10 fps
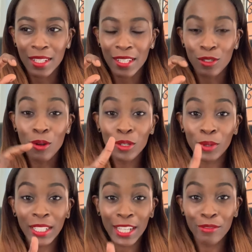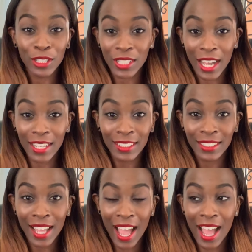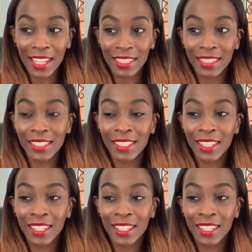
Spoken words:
It's only one devusha, and